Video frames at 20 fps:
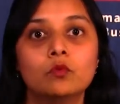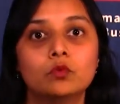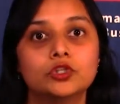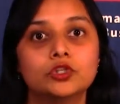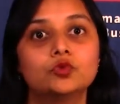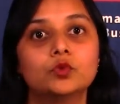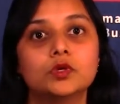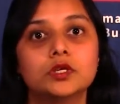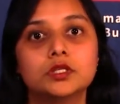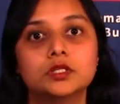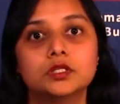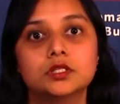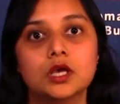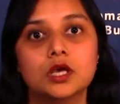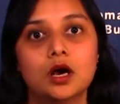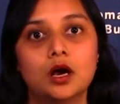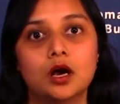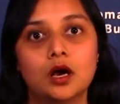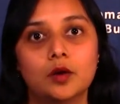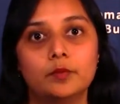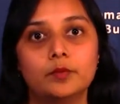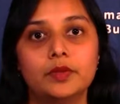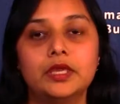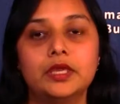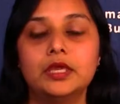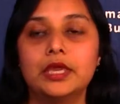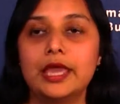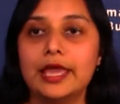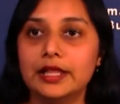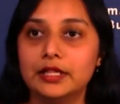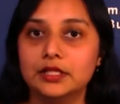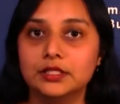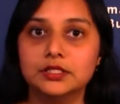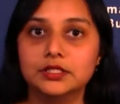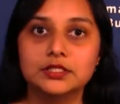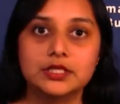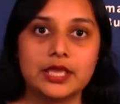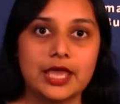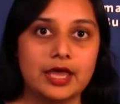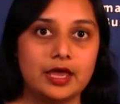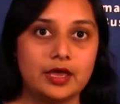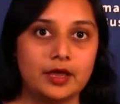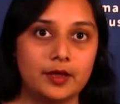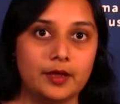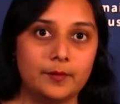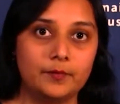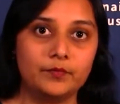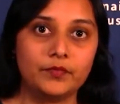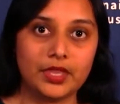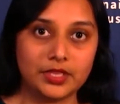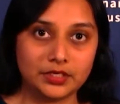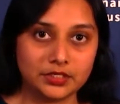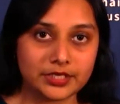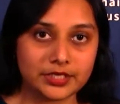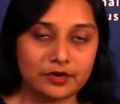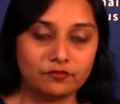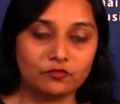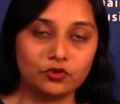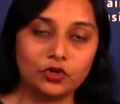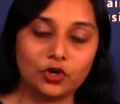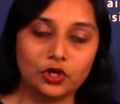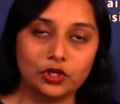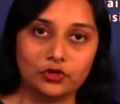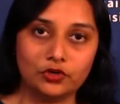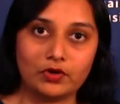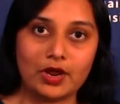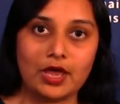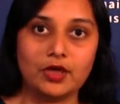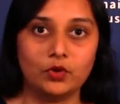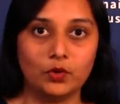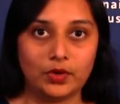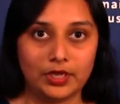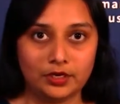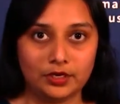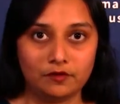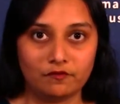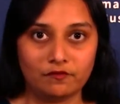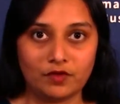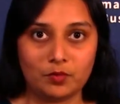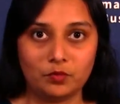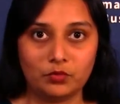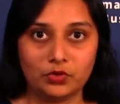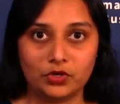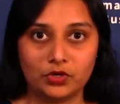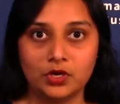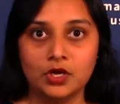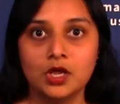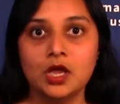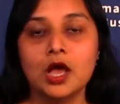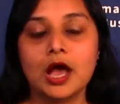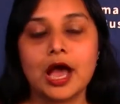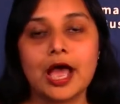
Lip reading: which was being held in Denver, Colorado in November.